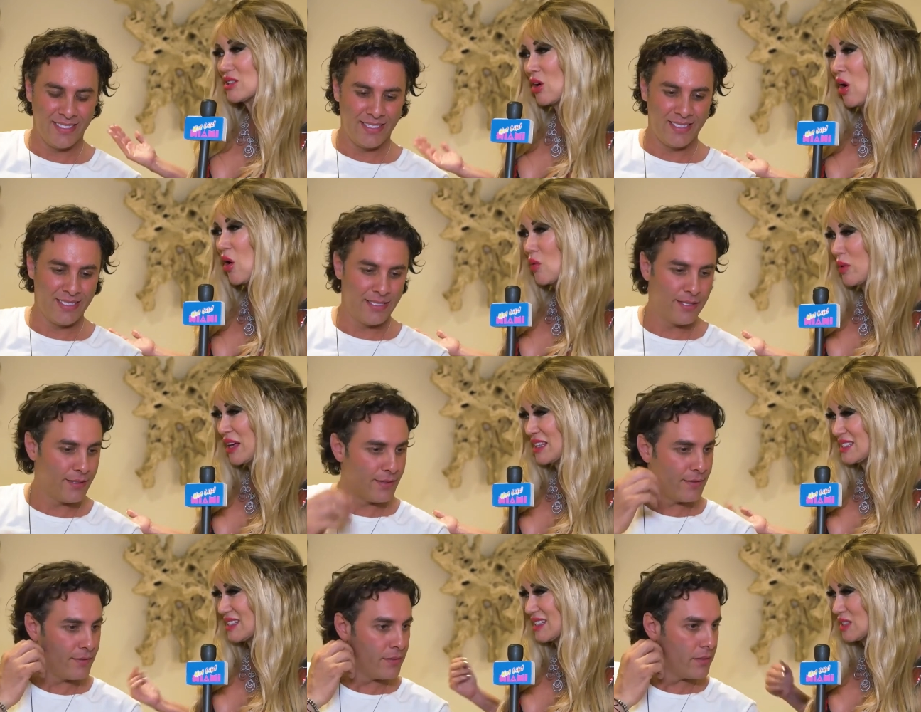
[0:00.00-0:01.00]

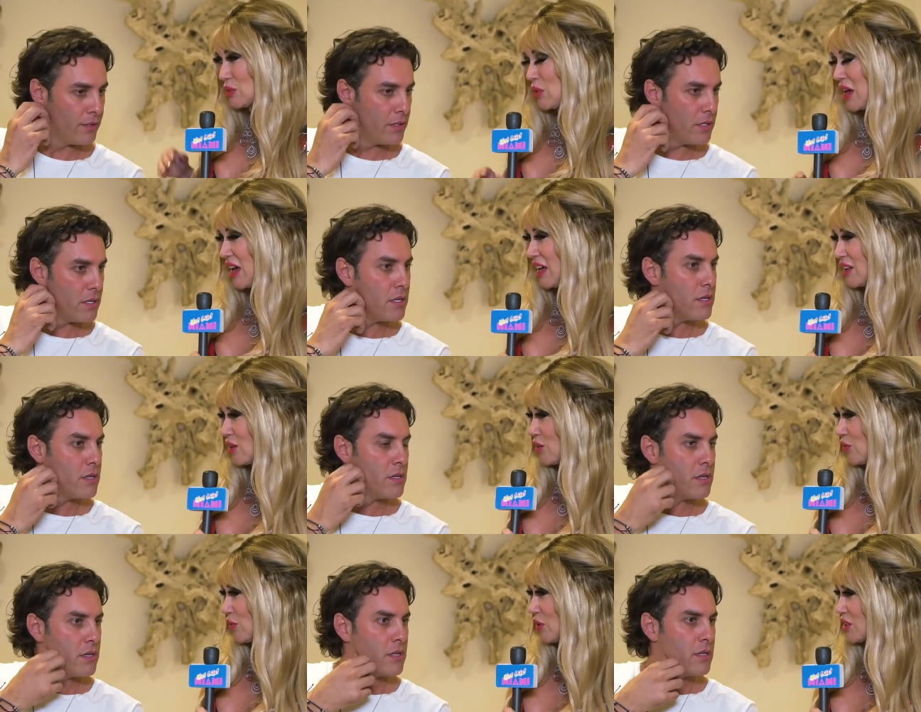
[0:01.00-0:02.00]
Speaker 1: always this way. And
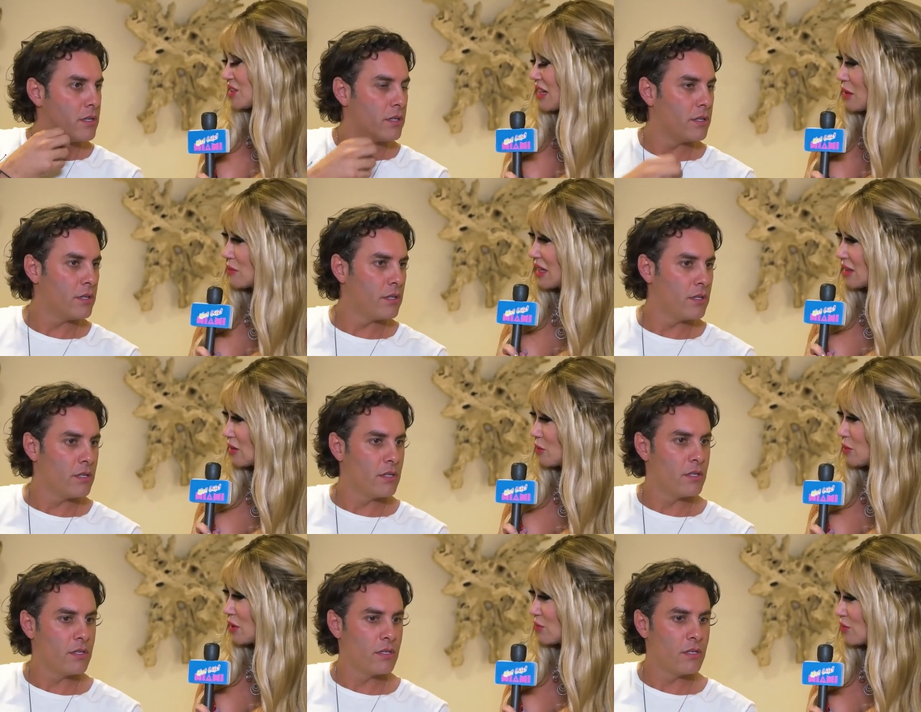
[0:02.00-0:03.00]
if you could tell me a little
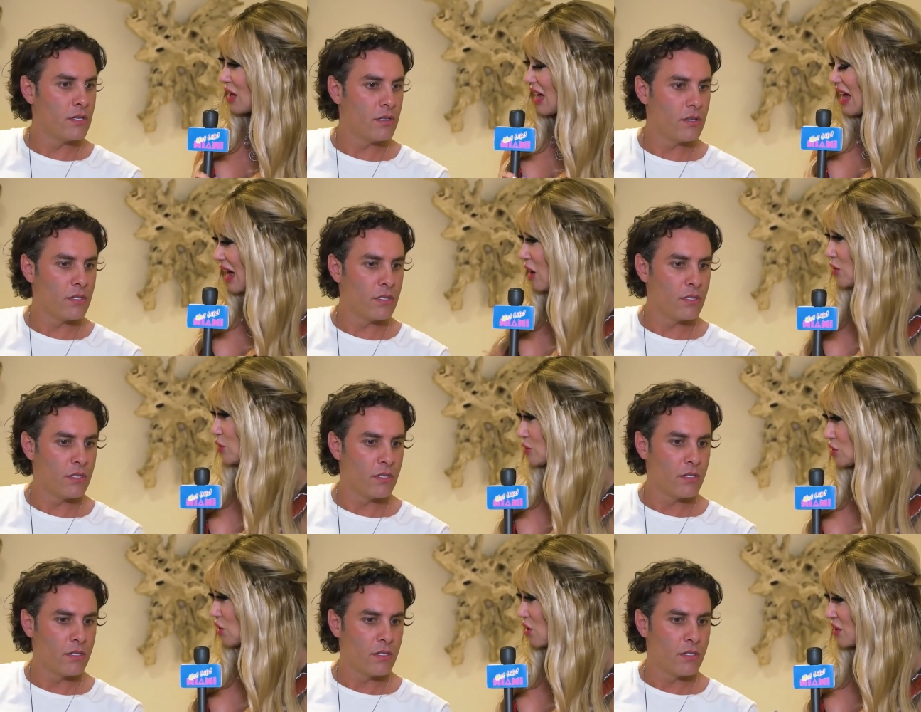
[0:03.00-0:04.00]
bit of how you
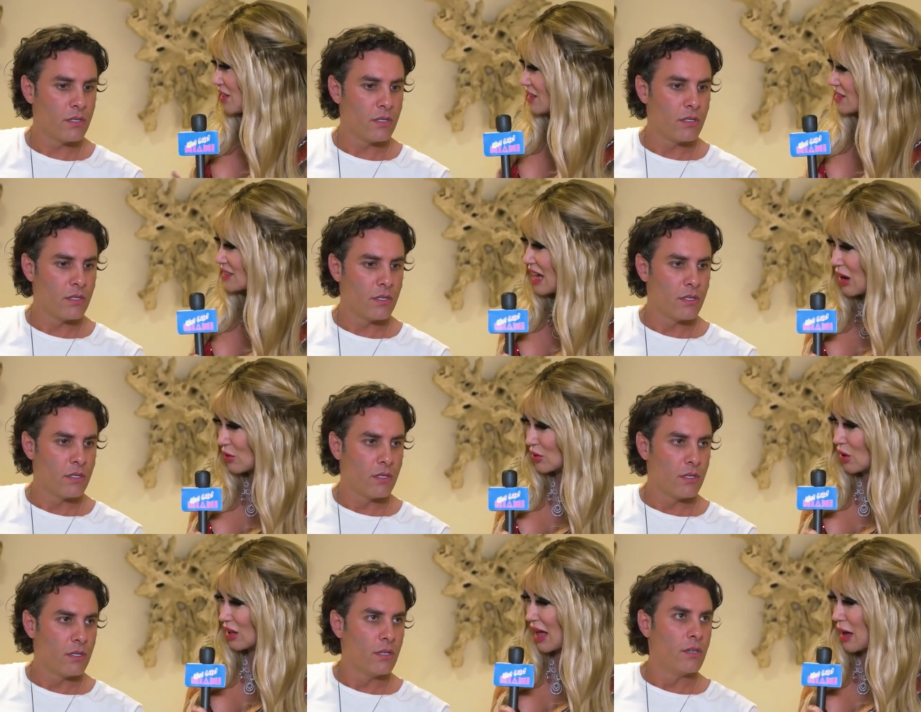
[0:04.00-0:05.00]
started and how it
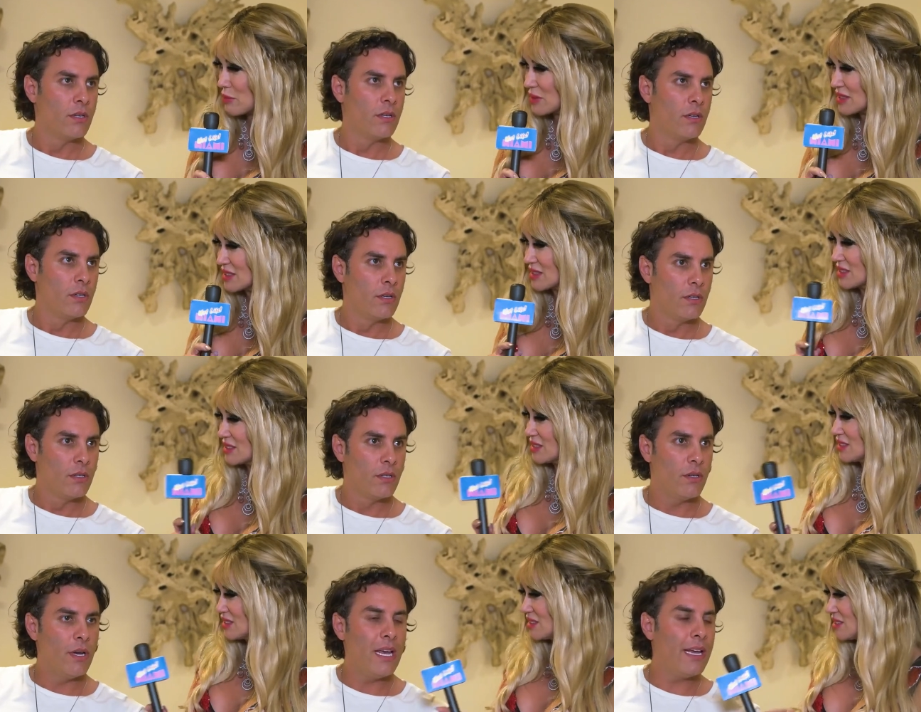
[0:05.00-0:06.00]
all happened.
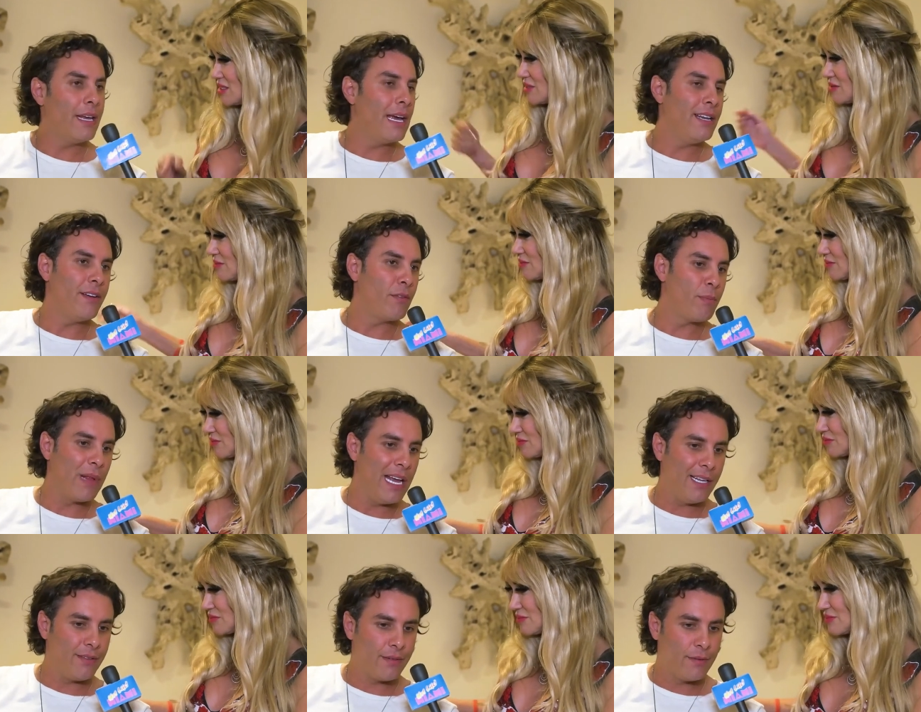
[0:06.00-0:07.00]
Speaker 2: I, I never
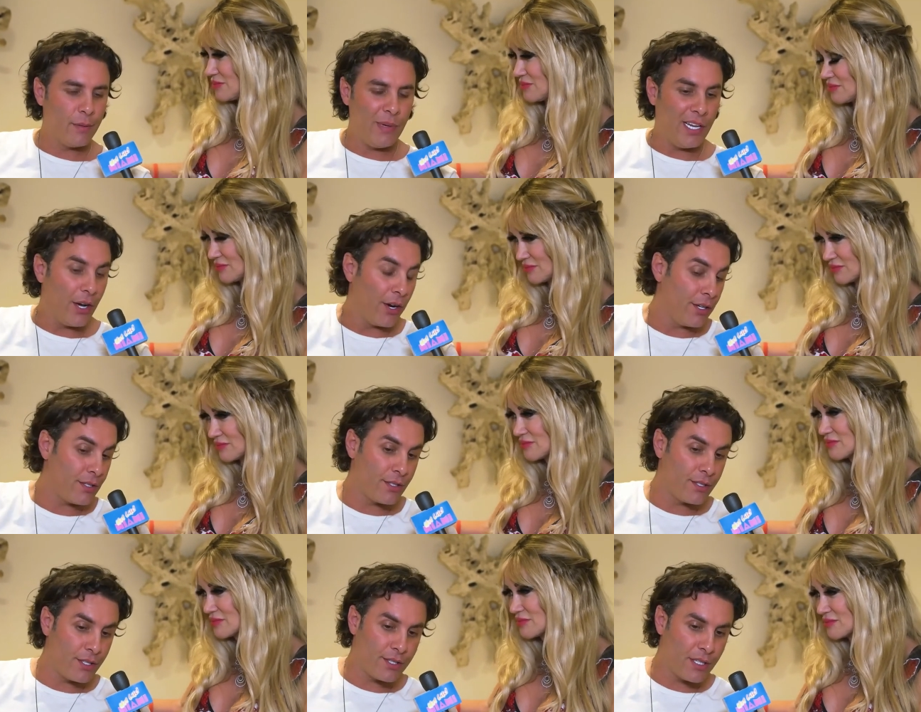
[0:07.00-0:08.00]
planned to be an artist.
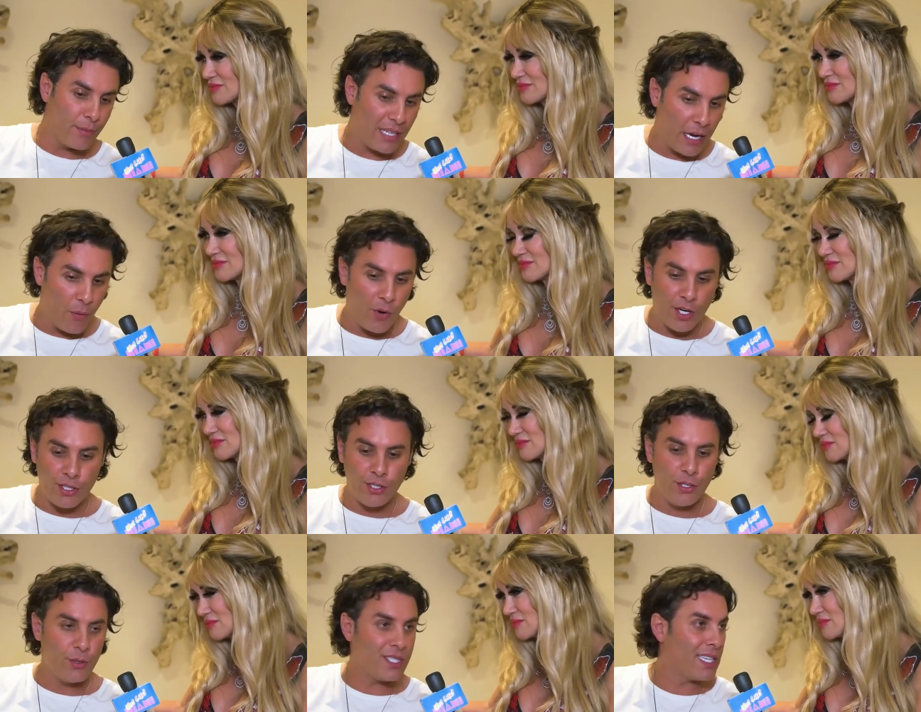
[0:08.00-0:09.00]
It's just something I wanted to
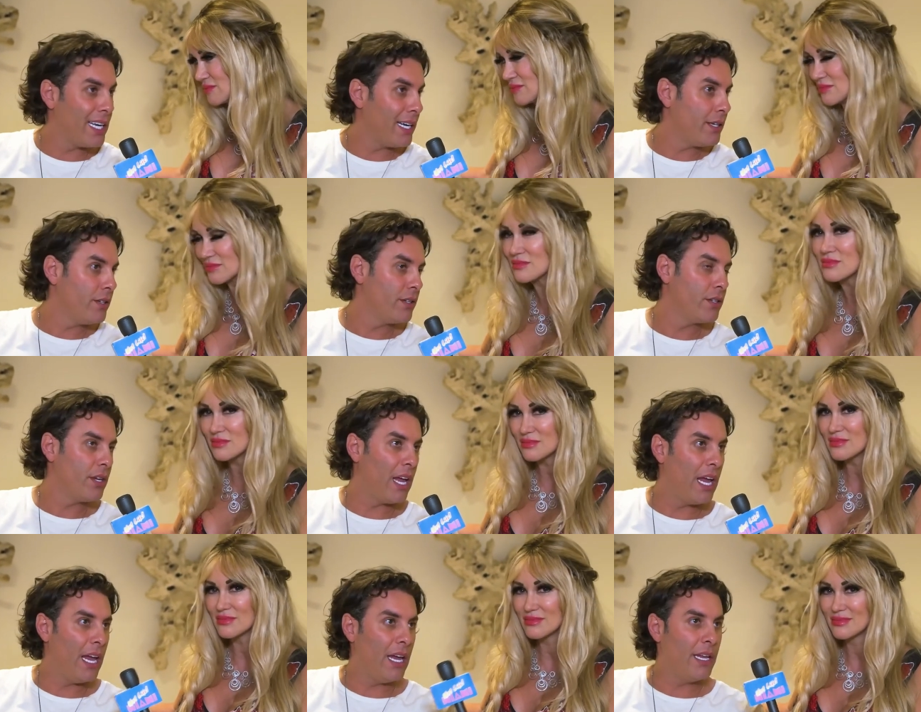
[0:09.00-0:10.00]
do as a kid. Mm-hmm.
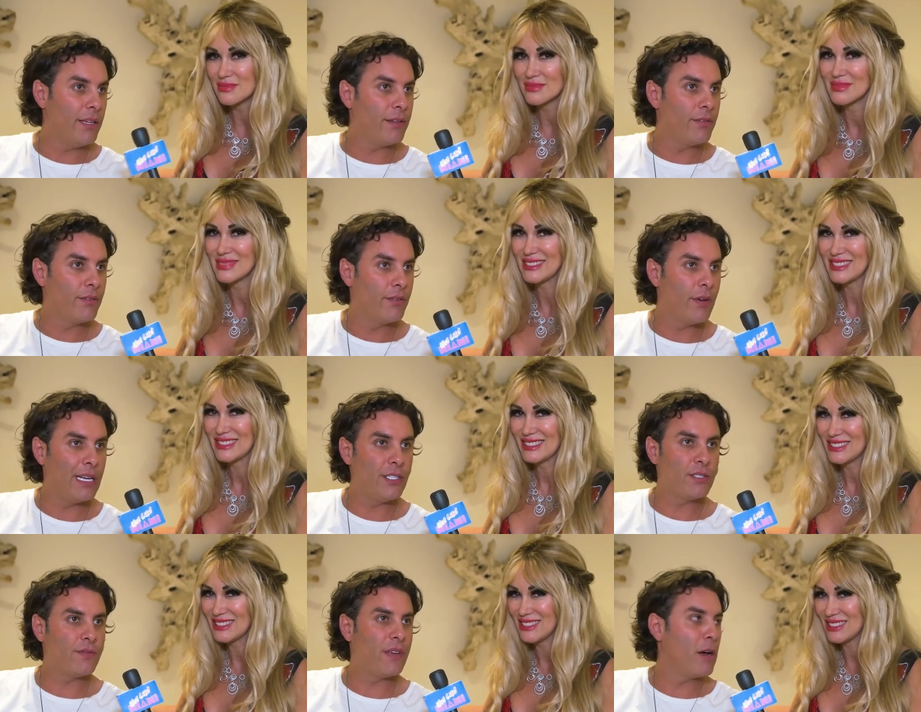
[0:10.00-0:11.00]
And I
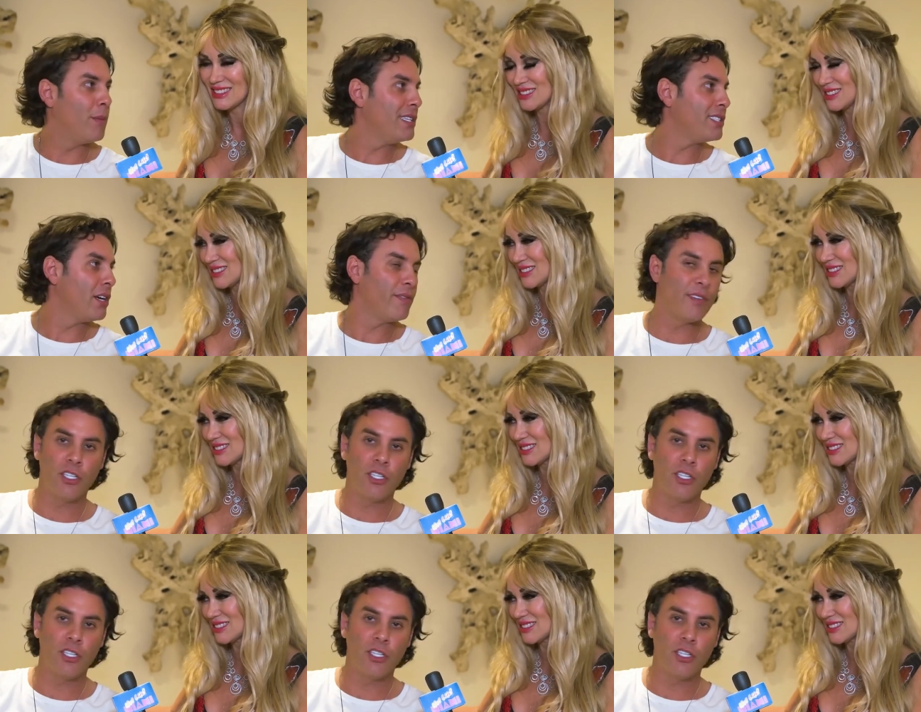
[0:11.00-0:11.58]
just found myself in a